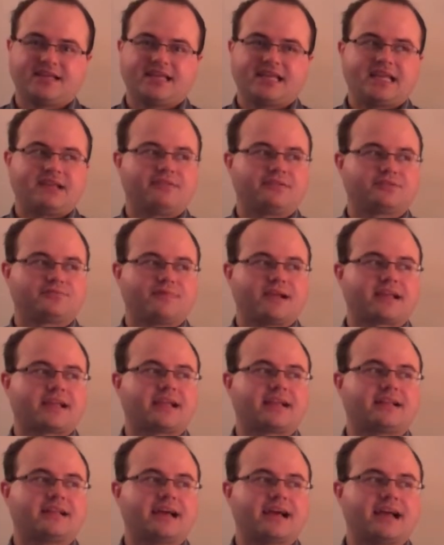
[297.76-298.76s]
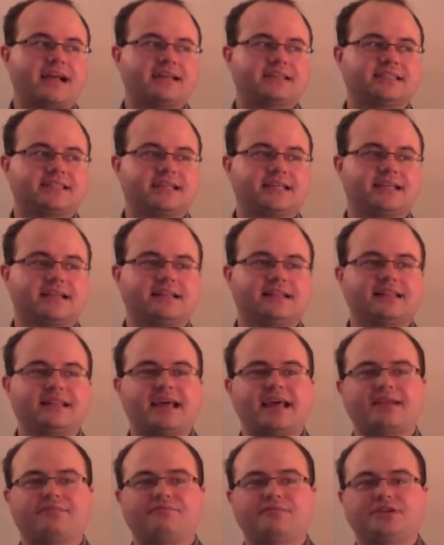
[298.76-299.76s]
He was recognizing
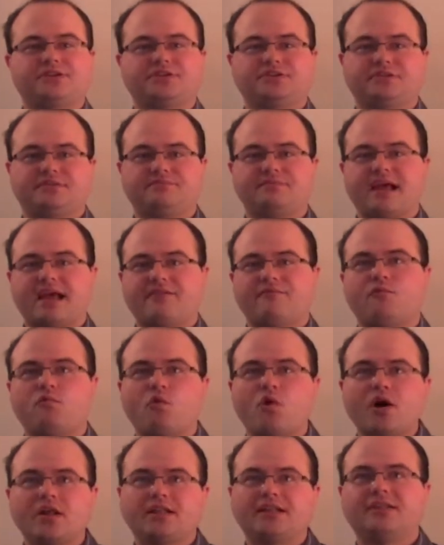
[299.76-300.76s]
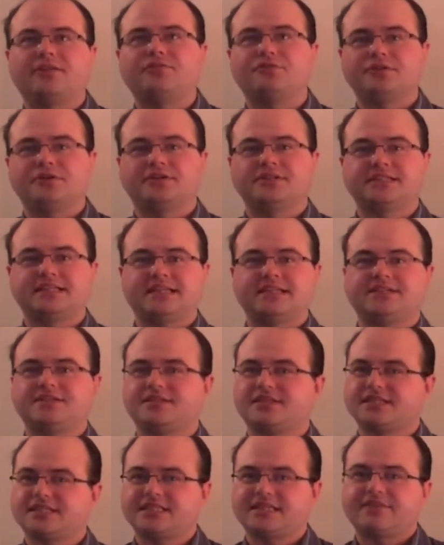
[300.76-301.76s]
that we should have one loyalty
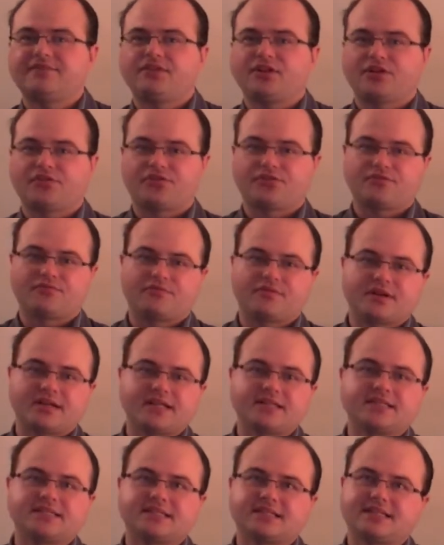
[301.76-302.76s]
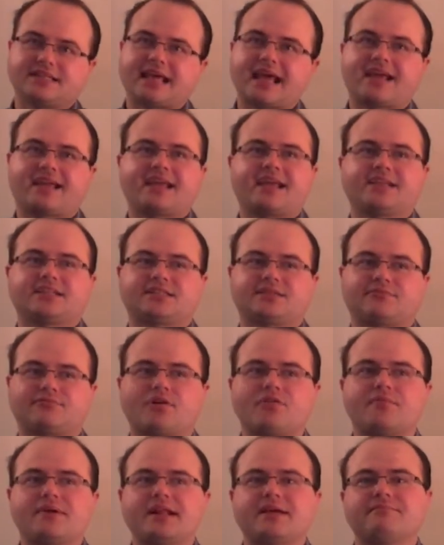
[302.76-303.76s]
to the civil authorities, in that case the Roman